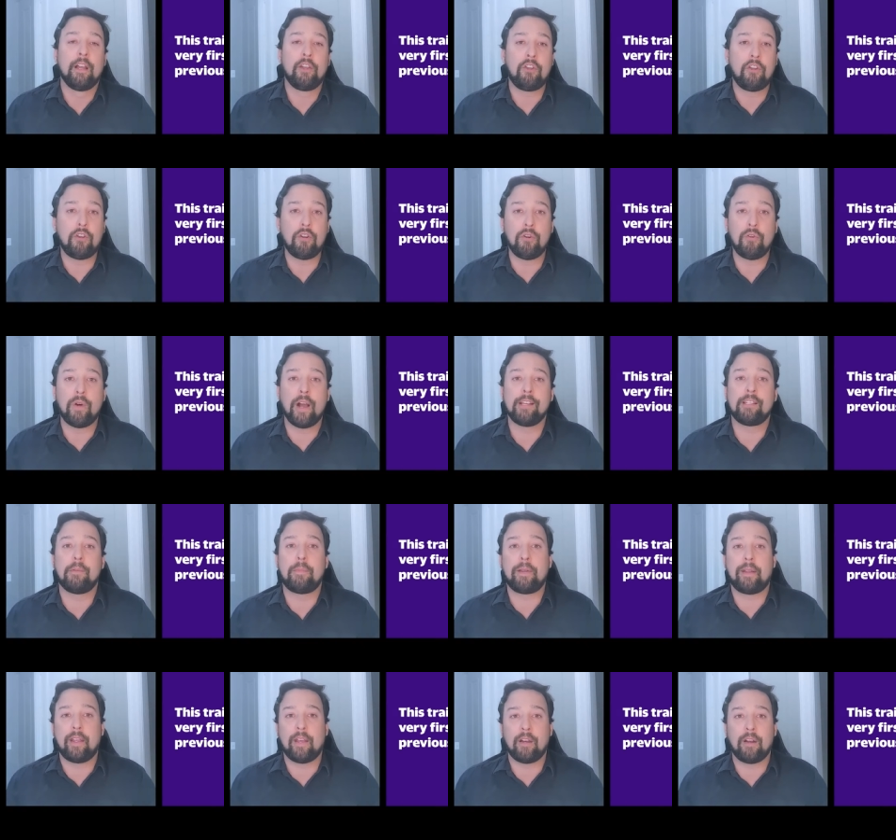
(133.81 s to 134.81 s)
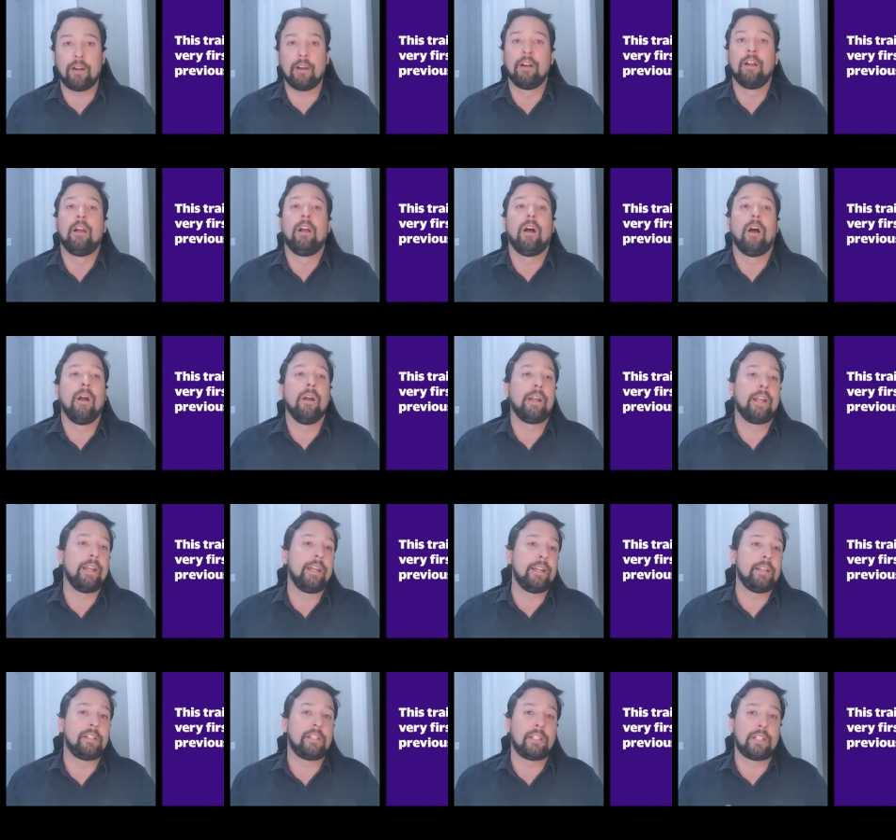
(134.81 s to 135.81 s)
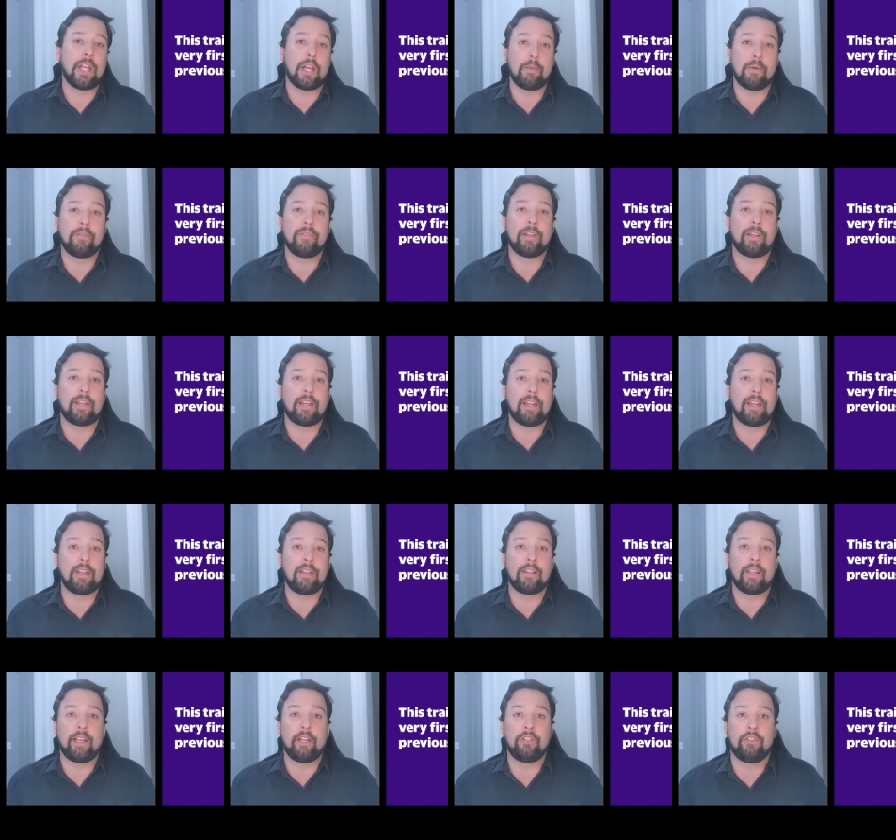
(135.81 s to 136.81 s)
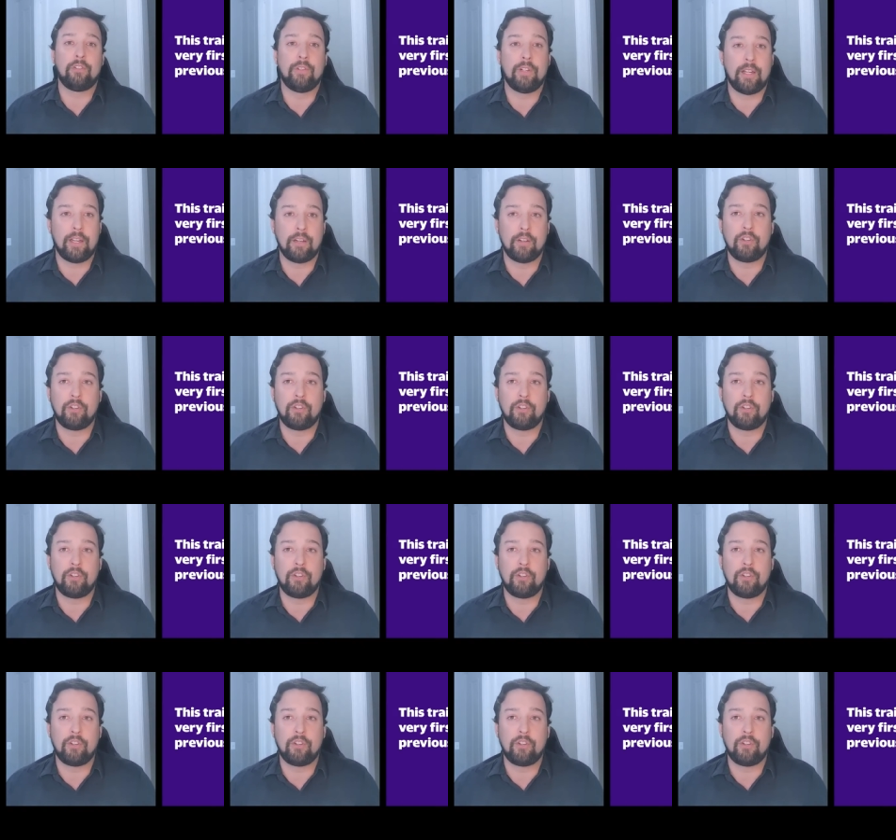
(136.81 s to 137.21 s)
you as a beginner are getting some of the key things you need.